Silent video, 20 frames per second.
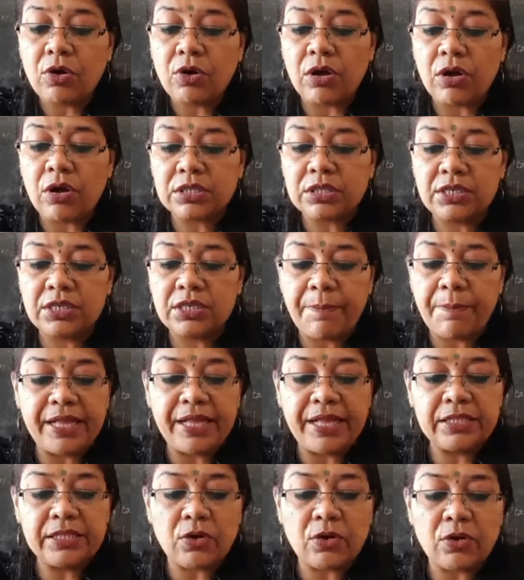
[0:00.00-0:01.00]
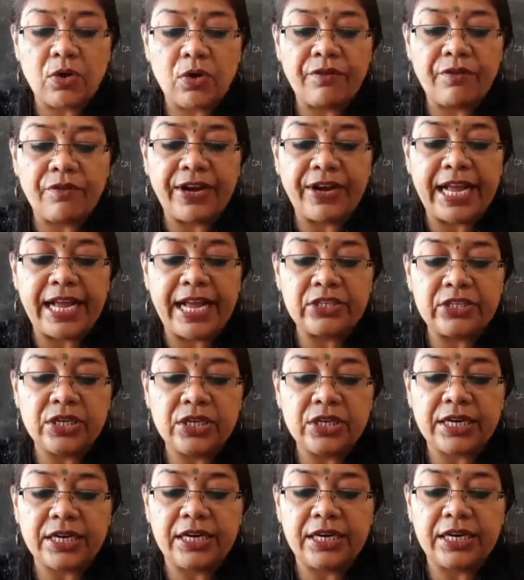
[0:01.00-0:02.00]
cost depends on
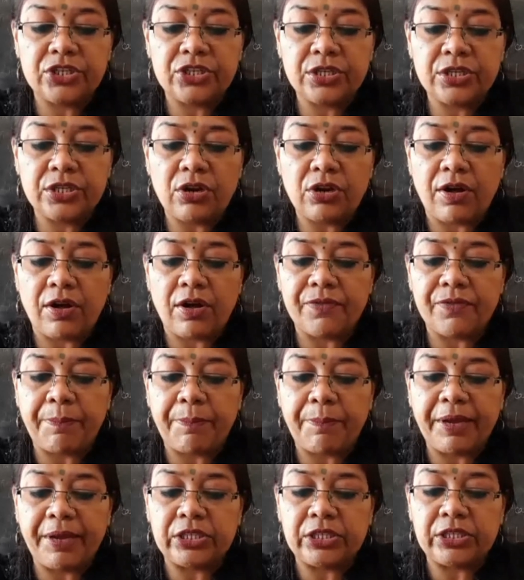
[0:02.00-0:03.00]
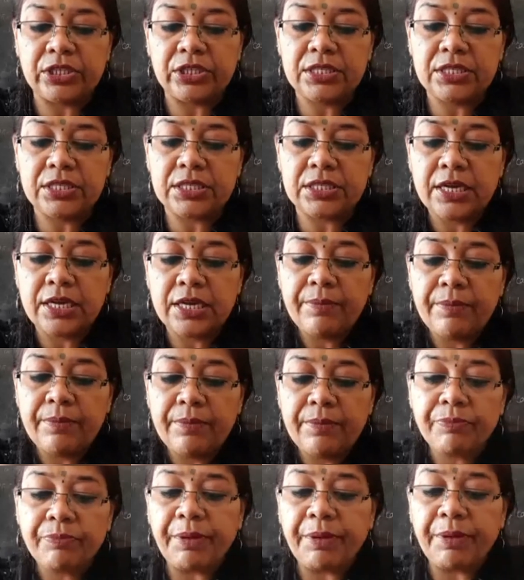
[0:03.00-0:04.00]
financial condition of the patient
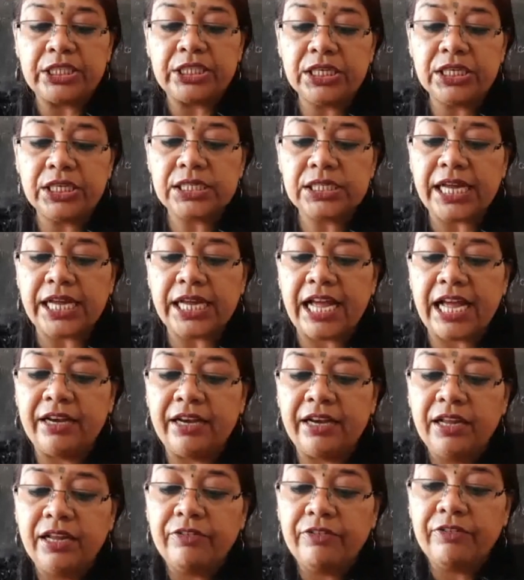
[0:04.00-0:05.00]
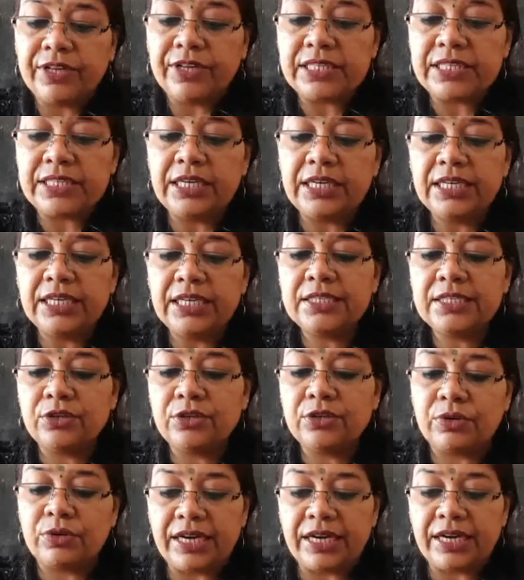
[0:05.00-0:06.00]
and
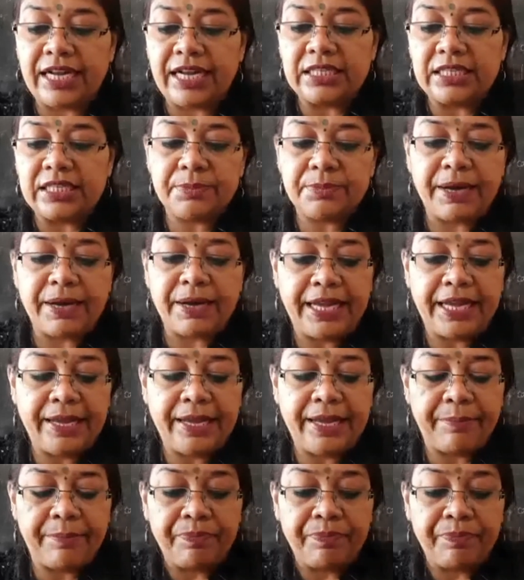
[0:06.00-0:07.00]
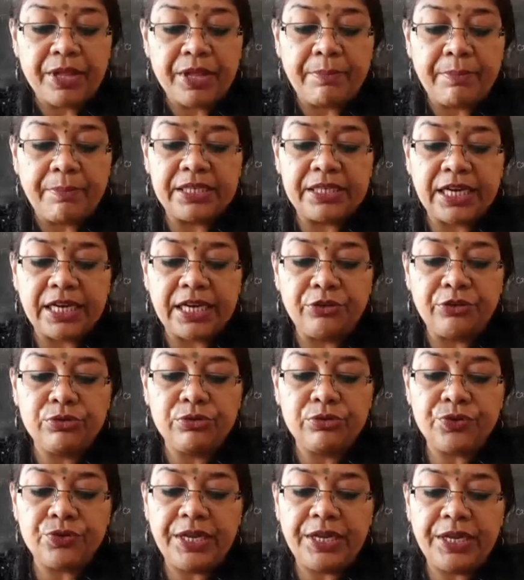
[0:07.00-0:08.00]
facilities utilized by him, but are
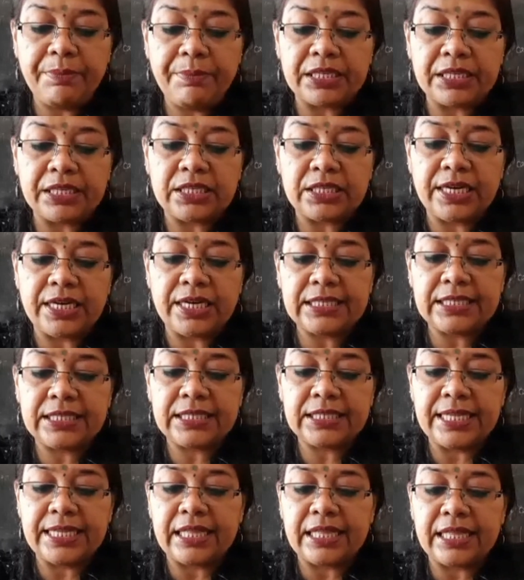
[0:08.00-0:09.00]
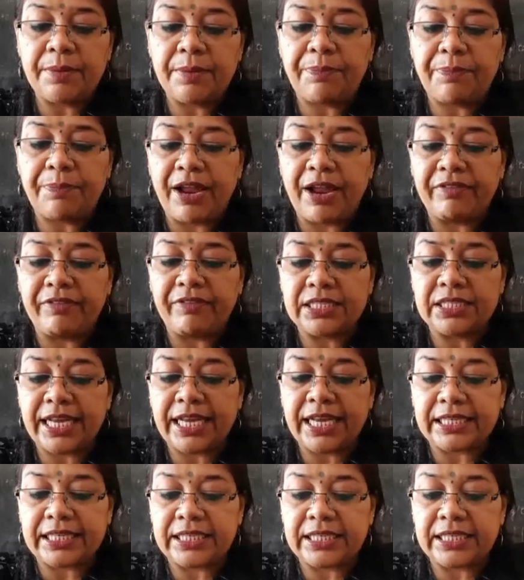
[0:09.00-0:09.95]
usually much less than the private